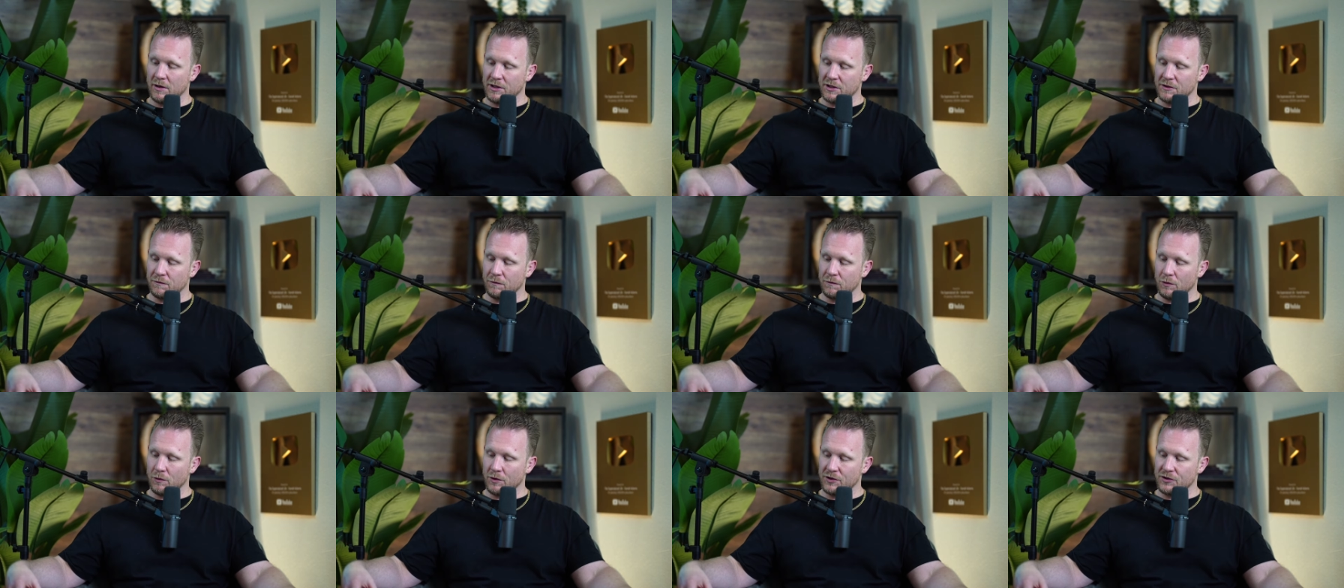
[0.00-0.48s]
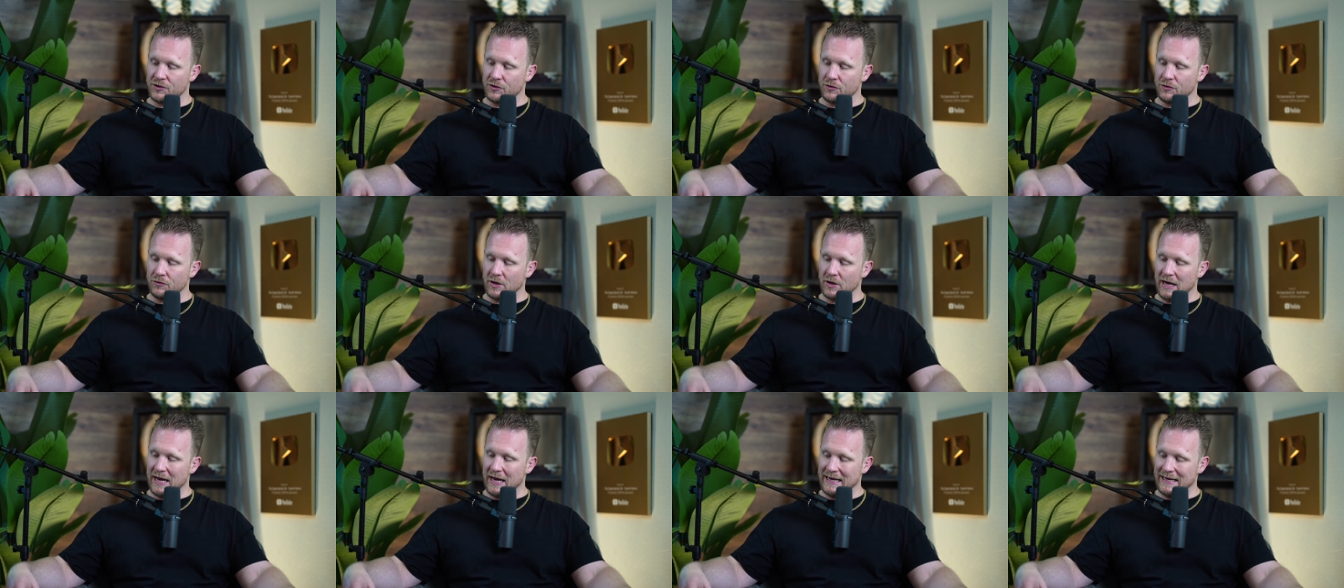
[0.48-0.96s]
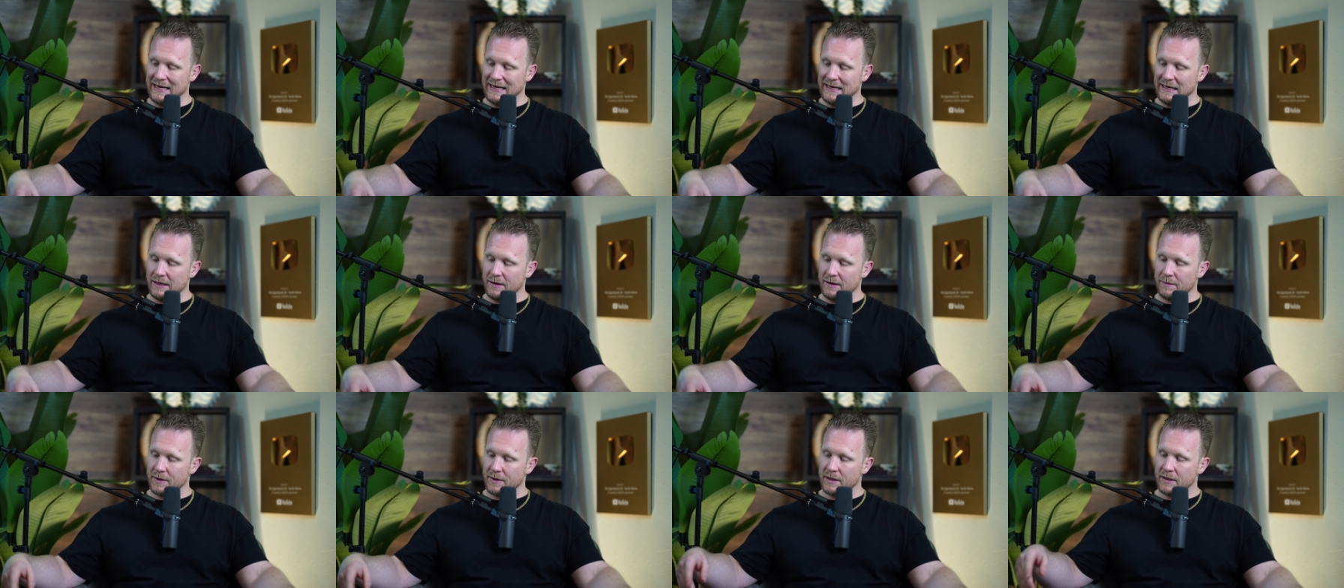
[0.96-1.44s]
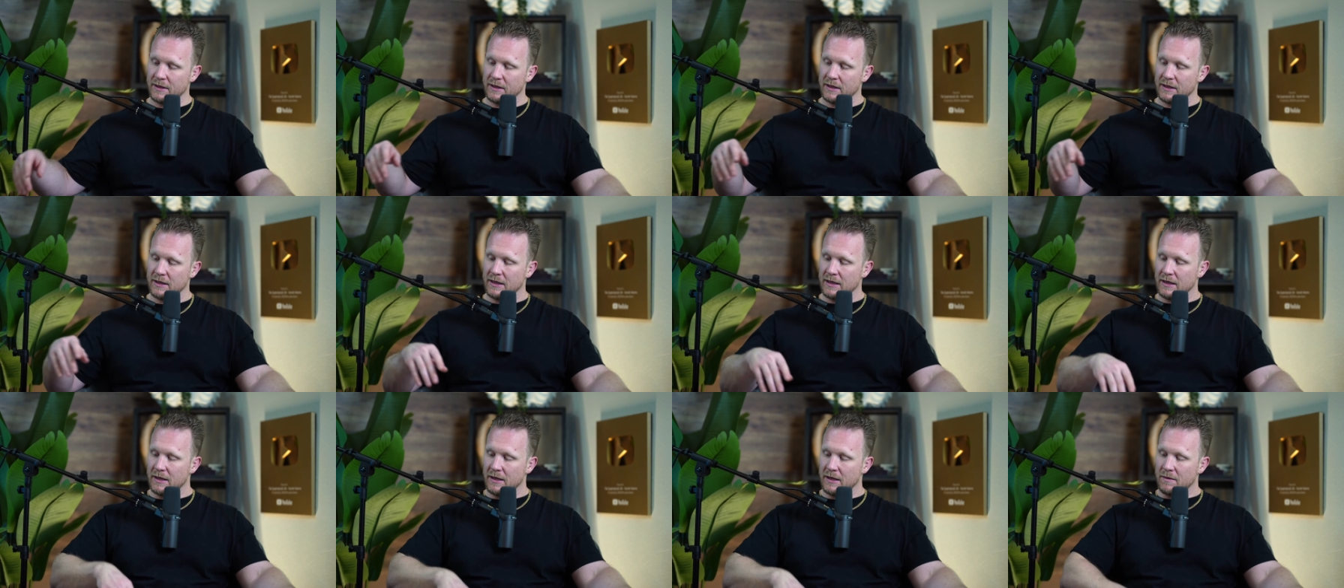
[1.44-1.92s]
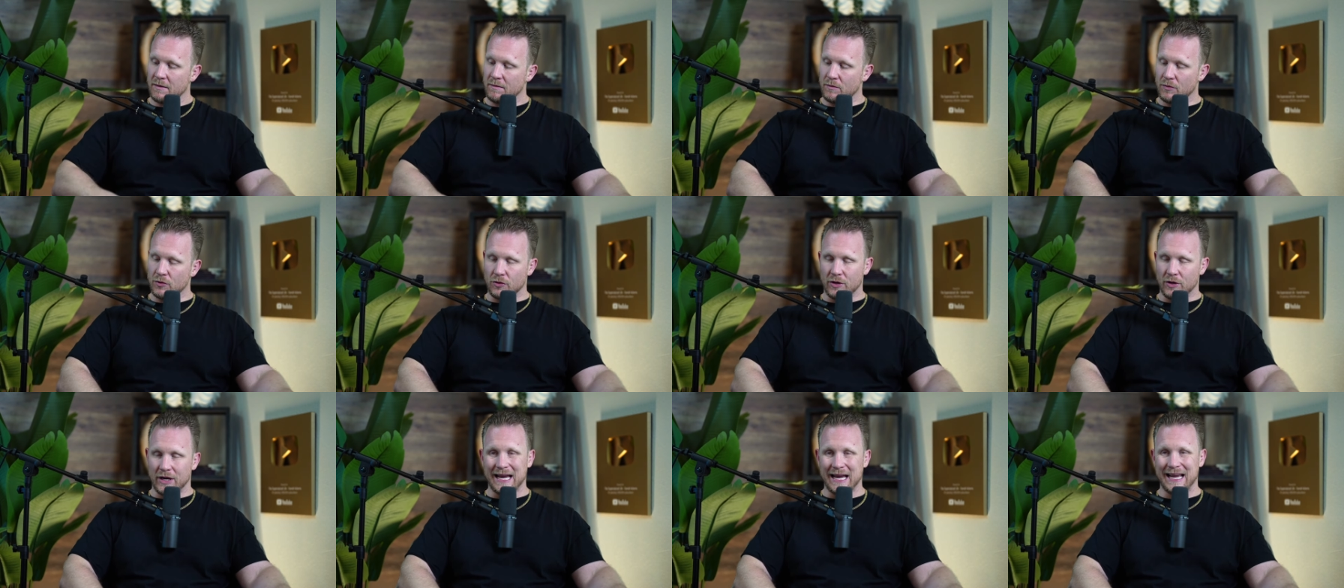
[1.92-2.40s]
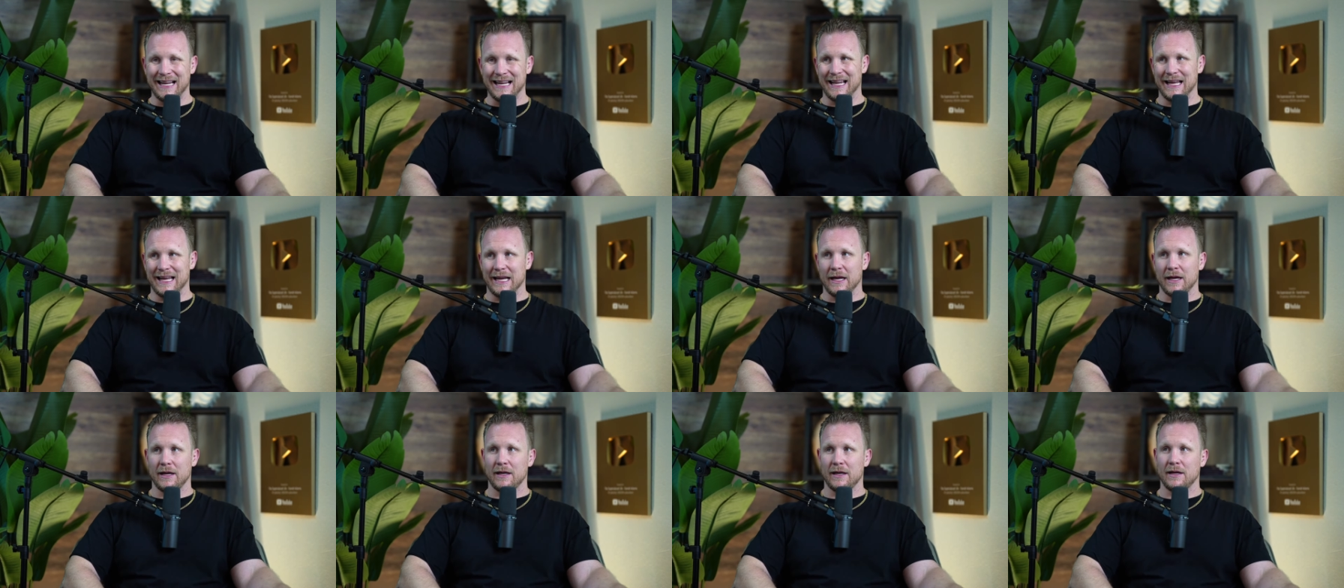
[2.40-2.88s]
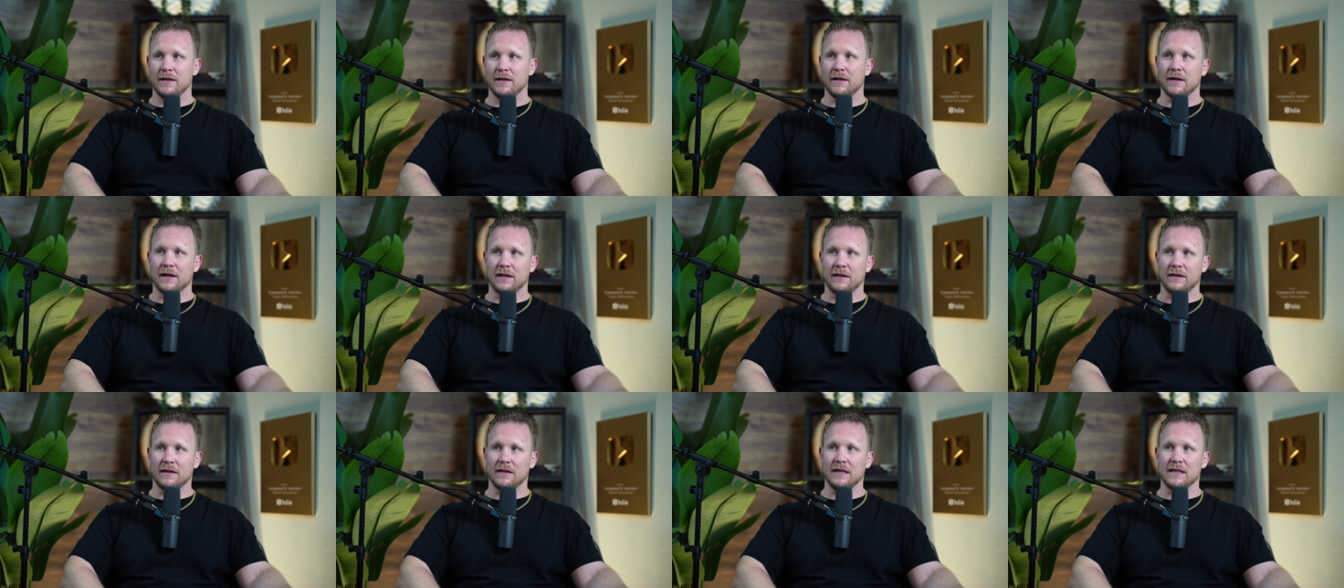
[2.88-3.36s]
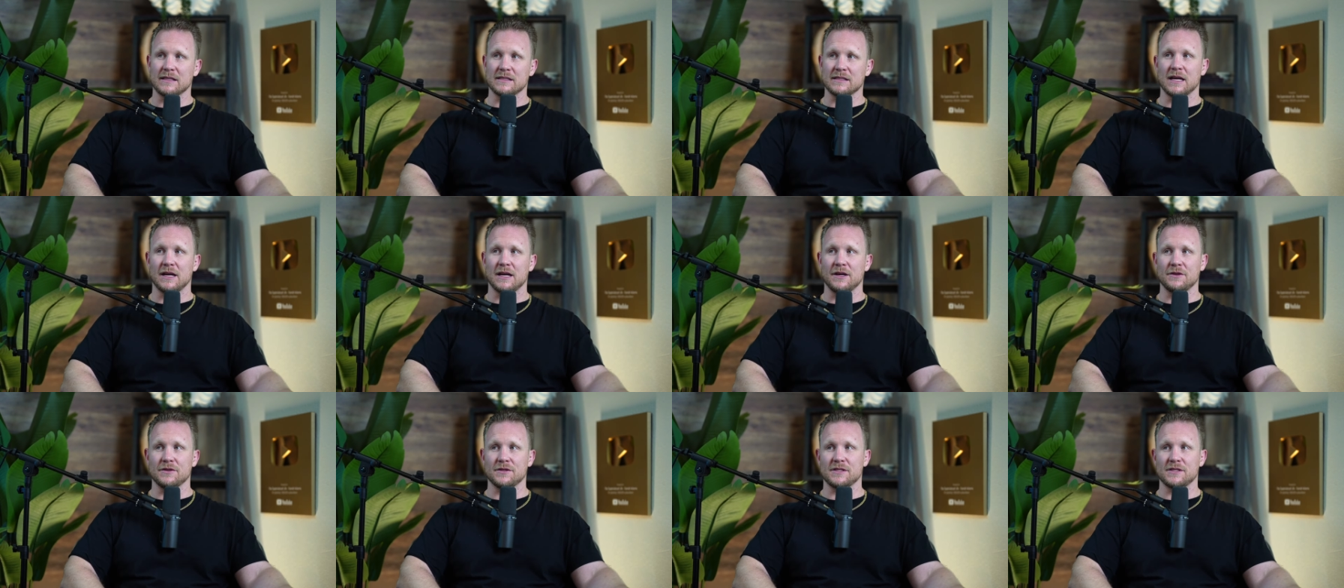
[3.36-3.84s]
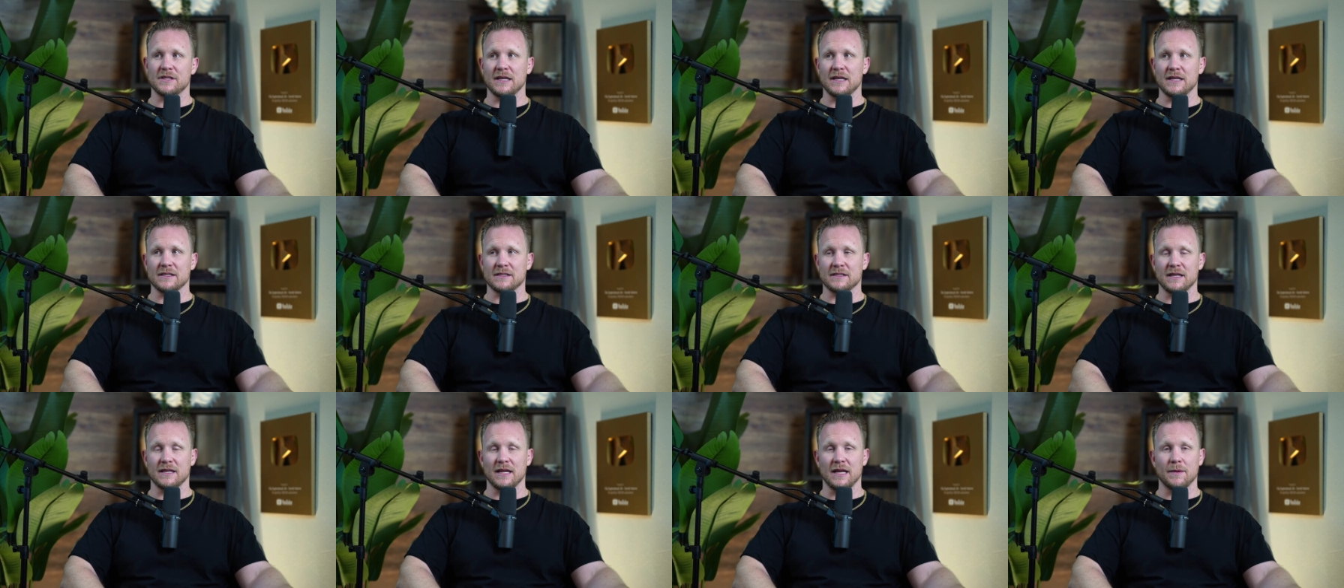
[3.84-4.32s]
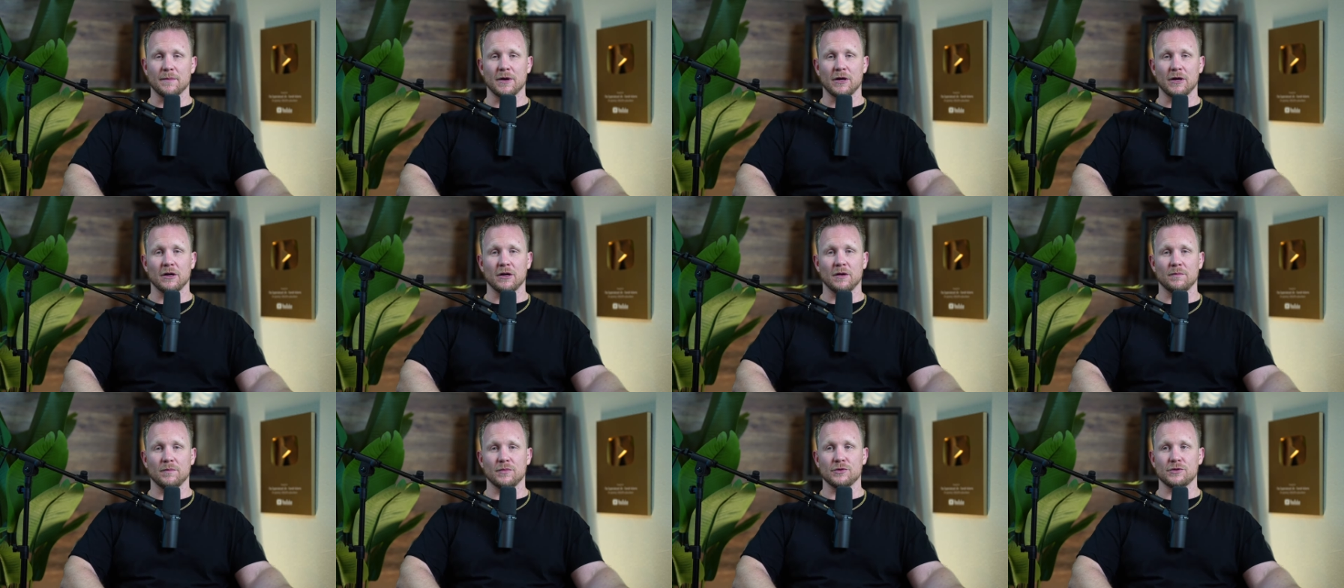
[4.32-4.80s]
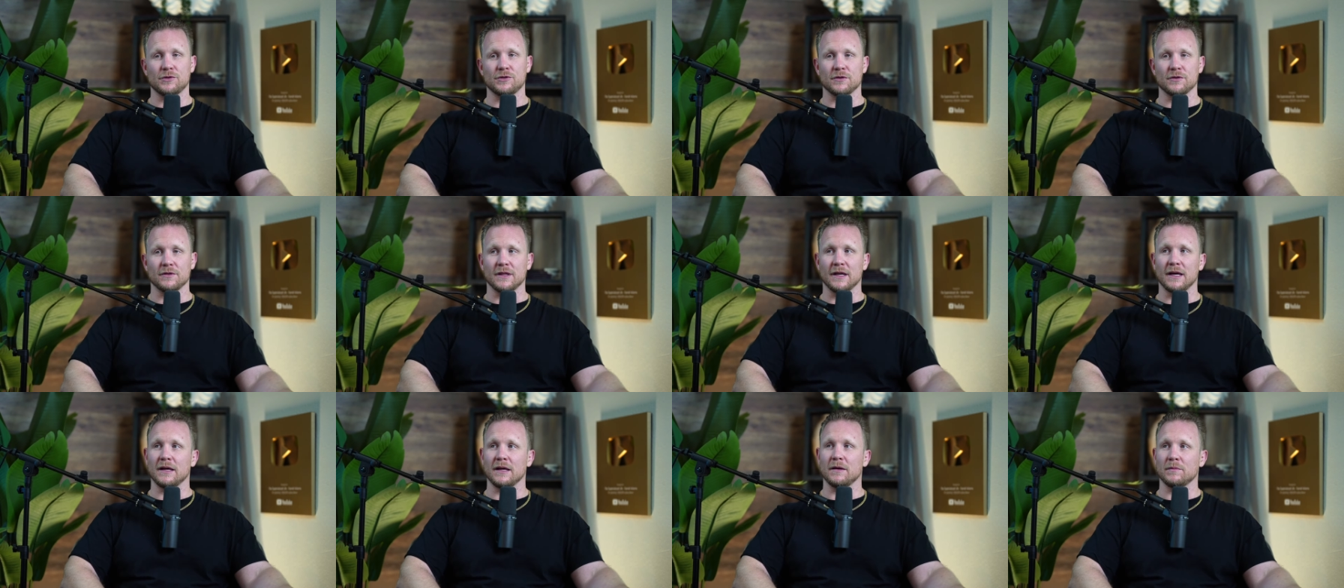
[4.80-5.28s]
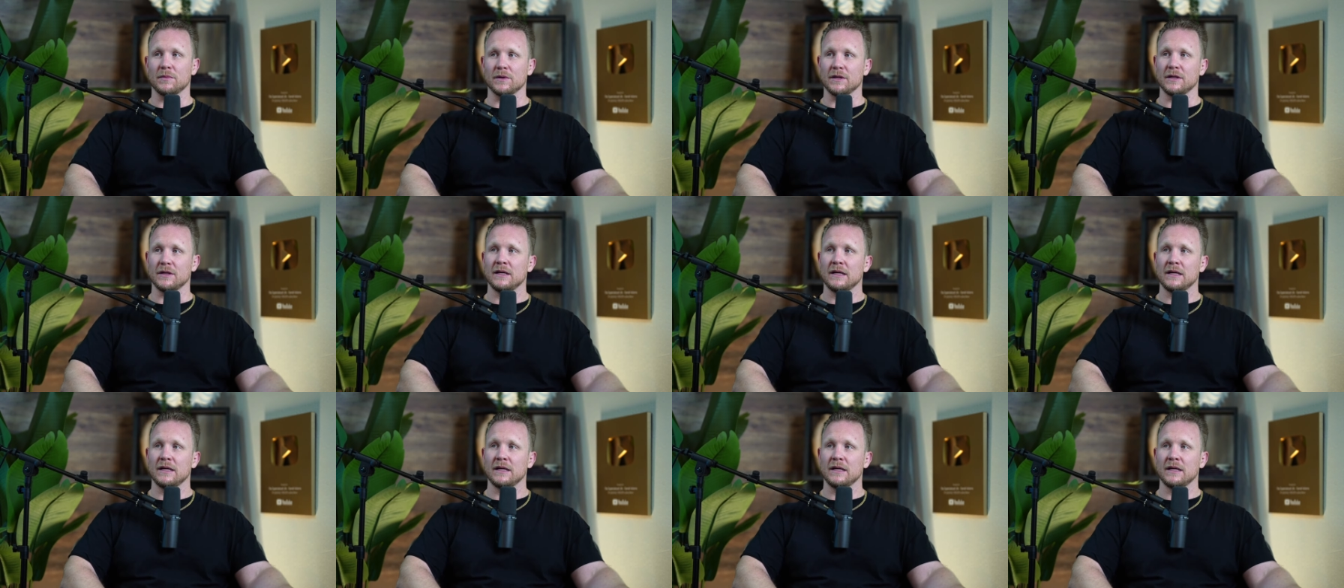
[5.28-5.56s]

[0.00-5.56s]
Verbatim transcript: He's 42. Nayib Bukele, I think is how you say his name. I could have butchered that, but